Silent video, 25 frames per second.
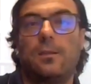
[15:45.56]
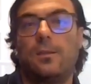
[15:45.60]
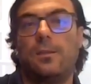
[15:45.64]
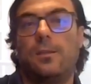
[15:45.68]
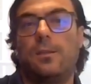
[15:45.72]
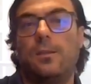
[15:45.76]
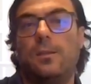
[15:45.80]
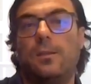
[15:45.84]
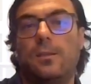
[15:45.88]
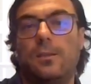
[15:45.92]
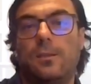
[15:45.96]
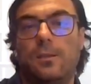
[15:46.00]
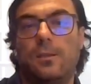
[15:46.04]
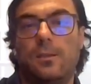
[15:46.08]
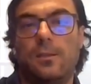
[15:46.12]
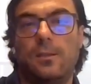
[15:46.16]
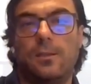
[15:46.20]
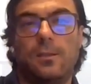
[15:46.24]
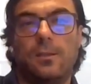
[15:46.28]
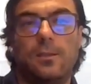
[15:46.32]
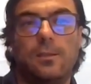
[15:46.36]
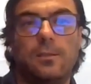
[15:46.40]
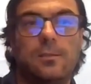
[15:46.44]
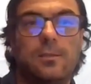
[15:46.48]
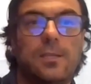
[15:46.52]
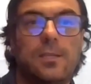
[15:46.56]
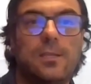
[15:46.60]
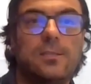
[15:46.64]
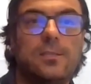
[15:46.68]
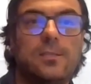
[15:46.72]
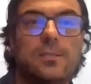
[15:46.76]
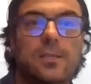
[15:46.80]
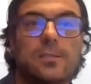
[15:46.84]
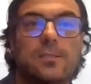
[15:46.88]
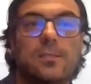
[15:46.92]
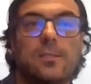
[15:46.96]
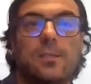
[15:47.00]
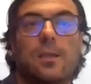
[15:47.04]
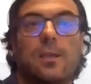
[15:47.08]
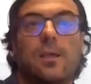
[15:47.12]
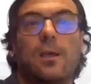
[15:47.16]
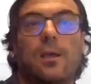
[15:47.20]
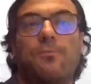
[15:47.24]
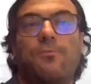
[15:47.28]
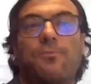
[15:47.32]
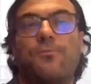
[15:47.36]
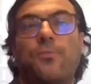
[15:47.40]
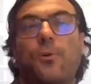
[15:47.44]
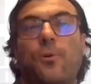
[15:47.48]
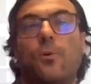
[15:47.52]
this is
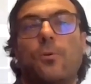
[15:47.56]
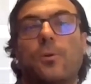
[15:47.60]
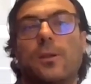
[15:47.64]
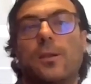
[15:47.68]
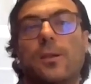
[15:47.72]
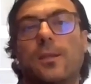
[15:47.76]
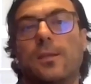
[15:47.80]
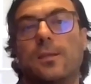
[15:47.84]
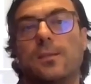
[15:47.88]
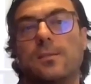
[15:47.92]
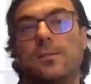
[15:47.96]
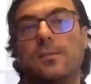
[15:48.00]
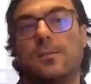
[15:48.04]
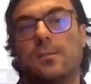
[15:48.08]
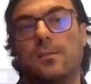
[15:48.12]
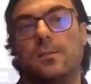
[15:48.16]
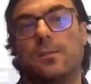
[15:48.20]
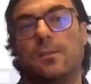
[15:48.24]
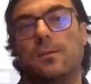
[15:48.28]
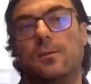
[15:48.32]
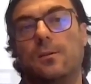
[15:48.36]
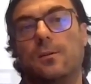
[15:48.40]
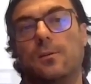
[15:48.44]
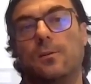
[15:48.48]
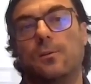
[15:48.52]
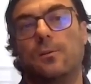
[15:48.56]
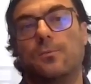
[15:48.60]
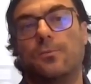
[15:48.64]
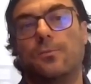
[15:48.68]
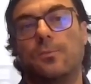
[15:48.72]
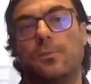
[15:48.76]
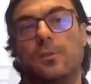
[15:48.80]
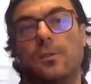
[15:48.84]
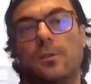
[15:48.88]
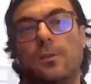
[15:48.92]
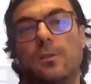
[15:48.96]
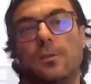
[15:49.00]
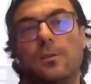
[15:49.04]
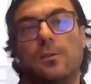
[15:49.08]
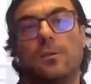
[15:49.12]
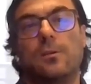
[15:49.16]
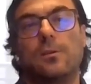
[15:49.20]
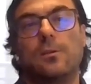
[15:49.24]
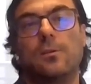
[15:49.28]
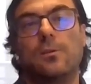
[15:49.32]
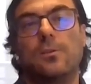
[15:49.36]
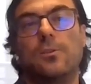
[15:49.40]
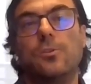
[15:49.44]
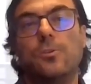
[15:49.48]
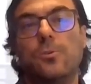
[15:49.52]
a forecast of
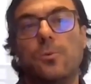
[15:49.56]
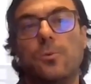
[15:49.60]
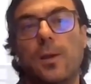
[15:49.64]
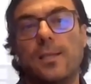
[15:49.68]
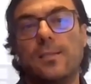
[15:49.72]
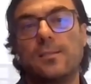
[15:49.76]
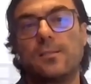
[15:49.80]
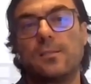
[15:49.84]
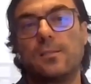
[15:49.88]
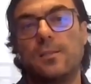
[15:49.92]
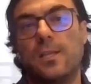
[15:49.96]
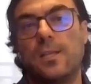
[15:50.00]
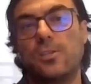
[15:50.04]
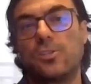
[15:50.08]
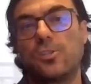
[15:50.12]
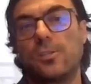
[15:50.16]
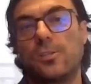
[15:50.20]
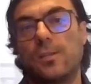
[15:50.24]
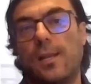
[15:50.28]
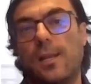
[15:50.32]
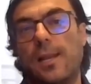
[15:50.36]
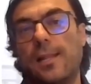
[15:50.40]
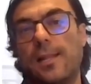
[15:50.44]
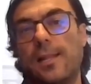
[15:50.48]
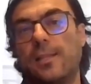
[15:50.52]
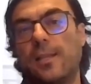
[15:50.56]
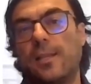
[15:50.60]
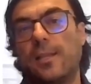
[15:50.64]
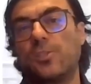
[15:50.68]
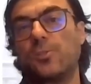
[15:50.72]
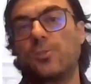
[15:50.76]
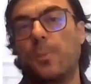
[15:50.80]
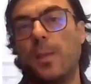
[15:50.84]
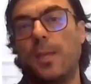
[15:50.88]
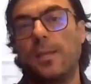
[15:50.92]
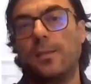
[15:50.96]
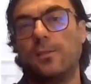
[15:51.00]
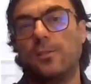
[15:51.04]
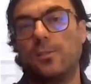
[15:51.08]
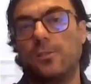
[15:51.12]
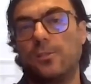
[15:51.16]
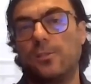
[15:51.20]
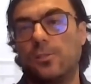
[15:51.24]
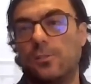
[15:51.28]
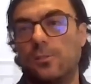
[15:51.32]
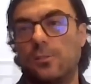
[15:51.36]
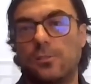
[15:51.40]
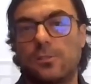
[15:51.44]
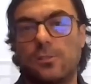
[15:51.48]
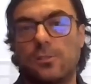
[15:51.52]
the U.S. national health
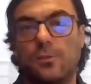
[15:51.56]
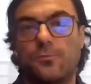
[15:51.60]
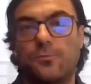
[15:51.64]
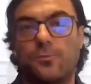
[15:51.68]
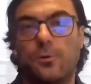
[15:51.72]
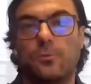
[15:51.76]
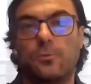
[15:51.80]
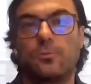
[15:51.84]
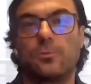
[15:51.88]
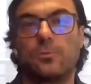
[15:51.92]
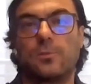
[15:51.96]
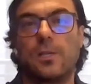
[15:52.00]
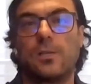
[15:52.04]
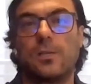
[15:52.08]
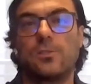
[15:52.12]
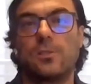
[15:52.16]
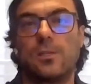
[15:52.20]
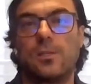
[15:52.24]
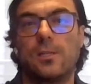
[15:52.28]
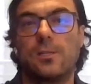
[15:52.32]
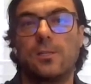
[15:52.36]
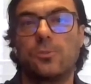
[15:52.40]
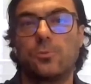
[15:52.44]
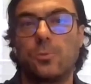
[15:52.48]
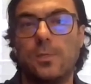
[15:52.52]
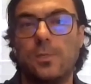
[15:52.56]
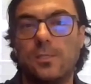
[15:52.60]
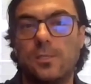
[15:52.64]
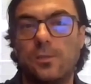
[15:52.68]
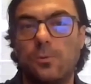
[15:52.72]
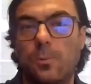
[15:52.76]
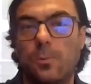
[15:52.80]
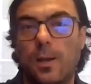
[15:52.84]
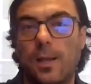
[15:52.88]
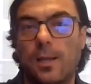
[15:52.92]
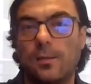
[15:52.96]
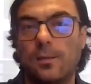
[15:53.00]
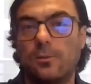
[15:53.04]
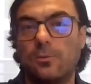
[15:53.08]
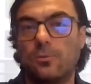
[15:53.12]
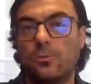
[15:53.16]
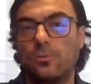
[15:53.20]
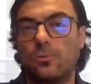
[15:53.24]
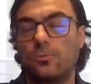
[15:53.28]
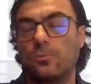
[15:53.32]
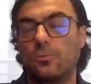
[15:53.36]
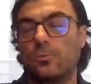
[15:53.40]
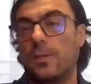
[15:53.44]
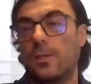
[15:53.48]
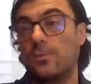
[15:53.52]
expenditures for 2021
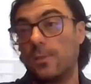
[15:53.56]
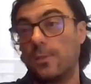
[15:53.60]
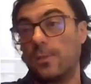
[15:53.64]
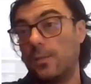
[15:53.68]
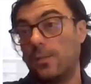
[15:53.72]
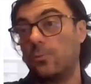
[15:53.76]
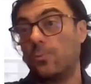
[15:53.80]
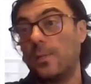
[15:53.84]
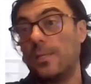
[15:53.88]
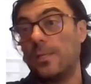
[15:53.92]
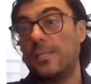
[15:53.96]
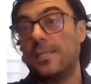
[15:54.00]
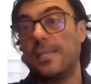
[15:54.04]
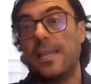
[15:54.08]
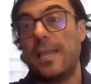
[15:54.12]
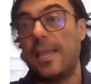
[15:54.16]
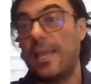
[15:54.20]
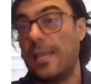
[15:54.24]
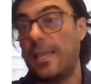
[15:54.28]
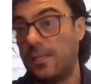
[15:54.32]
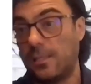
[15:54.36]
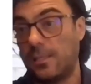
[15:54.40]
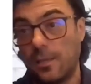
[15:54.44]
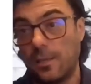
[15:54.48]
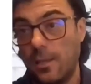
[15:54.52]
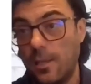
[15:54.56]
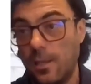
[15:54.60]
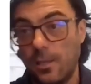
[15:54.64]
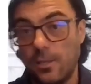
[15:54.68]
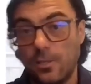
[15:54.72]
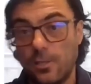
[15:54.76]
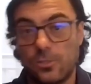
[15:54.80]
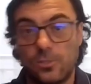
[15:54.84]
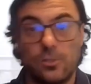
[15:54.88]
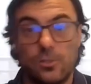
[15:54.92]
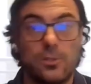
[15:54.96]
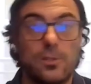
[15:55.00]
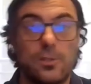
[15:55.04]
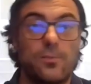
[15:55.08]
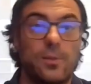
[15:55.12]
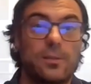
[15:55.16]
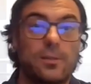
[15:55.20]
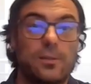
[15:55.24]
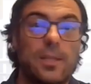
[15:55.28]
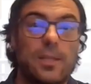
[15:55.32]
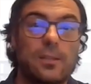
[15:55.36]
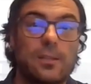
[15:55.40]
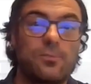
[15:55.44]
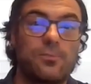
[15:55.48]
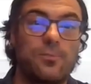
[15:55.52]
to 2028. It's not
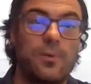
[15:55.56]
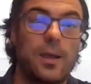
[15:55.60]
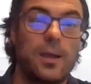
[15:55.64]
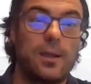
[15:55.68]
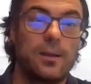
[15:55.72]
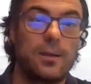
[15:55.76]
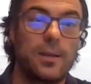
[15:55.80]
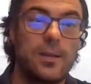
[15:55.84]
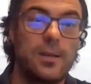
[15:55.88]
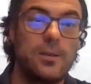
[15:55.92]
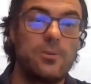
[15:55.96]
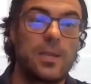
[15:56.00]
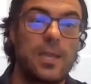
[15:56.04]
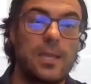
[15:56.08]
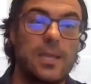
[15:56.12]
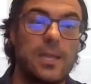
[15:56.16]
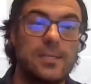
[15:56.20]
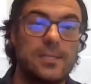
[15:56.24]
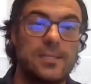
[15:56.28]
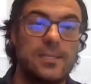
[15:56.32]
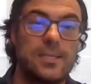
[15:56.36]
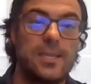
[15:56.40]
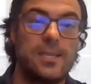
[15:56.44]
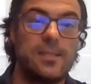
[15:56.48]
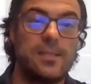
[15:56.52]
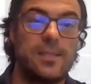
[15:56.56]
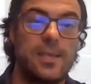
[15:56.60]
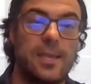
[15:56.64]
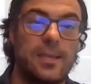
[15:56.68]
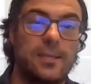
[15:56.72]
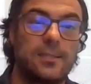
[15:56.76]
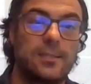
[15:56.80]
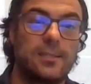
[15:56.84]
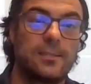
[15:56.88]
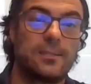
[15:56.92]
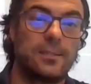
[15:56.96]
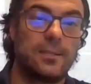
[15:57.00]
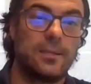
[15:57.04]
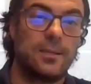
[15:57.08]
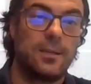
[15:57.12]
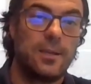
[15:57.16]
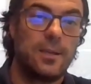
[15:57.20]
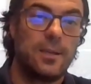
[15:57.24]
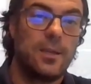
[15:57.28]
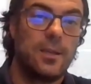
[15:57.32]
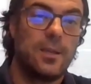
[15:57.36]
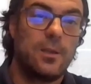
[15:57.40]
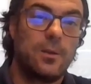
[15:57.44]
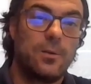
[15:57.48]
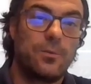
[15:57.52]
even that far, and you can see that
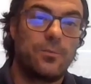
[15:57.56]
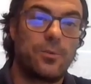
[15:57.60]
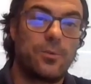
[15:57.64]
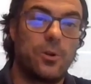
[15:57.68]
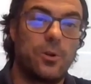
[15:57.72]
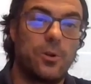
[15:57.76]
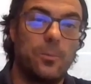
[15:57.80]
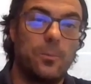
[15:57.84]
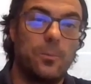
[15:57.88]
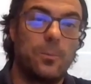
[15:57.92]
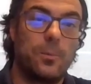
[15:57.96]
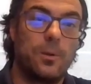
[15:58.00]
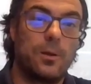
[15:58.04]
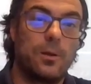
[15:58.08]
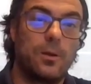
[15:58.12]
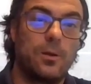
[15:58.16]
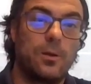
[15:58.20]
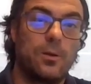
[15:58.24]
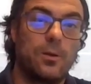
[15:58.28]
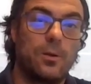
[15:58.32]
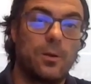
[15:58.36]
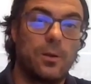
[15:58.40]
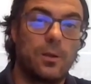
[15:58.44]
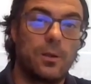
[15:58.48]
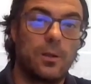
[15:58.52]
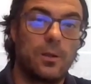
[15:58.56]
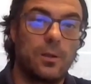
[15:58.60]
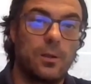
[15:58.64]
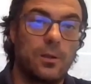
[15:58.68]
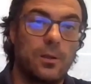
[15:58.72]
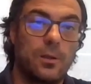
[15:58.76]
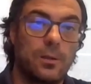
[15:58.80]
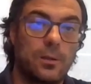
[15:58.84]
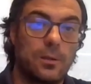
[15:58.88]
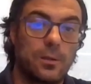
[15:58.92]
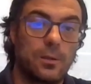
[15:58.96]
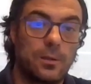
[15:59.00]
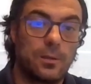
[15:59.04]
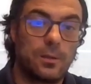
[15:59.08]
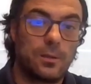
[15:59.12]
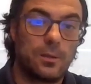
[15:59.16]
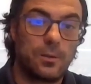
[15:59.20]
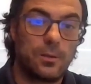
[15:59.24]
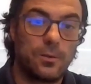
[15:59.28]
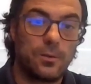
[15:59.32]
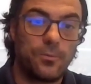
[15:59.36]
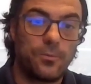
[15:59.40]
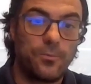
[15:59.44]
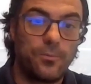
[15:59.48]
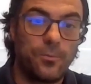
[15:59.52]
from
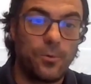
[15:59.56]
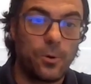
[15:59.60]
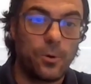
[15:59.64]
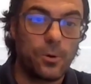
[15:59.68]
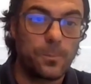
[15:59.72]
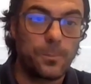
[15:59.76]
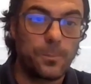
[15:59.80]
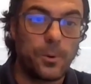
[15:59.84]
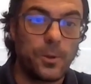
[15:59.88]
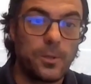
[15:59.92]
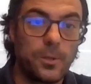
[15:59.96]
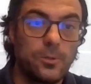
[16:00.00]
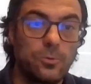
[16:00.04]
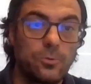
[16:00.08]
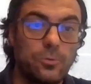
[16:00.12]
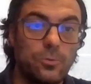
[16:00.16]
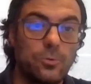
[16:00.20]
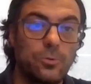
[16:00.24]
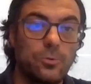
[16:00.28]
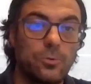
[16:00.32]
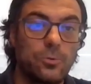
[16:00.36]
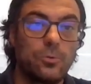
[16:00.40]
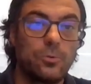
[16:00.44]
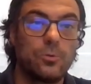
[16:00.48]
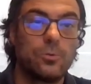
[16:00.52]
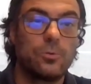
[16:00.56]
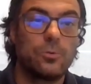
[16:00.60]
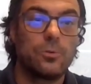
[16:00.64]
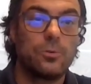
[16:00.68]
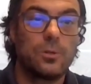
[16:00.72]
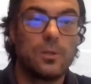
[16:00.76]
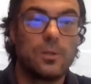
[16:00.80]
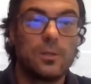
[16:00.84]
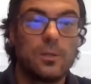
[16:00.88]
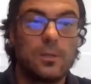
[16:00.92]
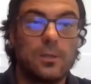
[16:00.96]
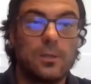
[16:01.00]
4.2